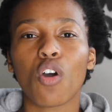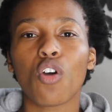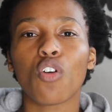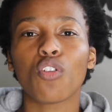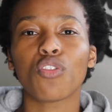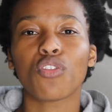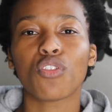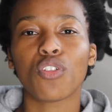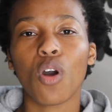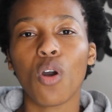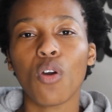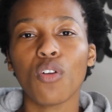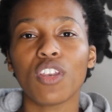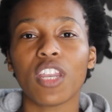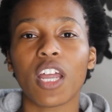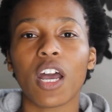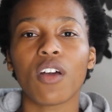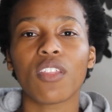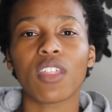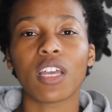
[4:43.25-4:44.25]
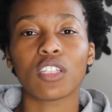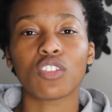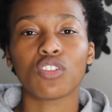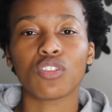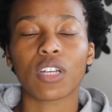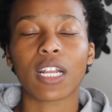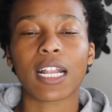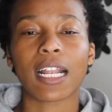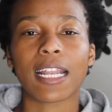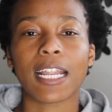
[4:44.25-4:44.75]
although now that
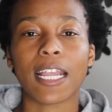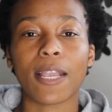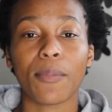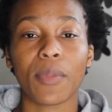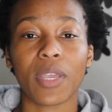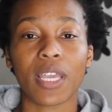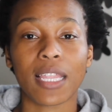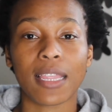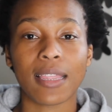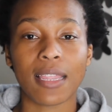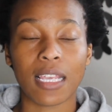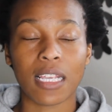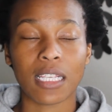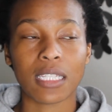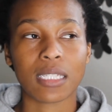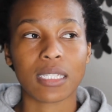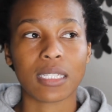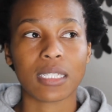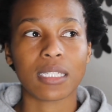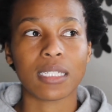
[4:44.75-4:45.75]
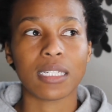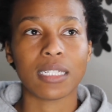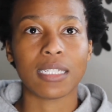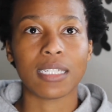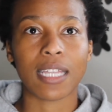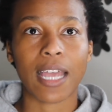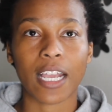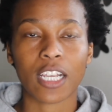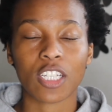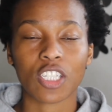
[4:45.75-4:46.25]
you're claiming this
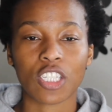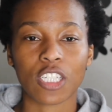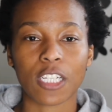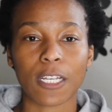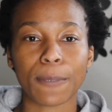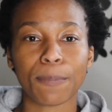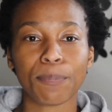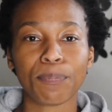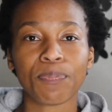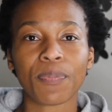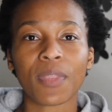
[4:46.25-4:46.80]
deduction,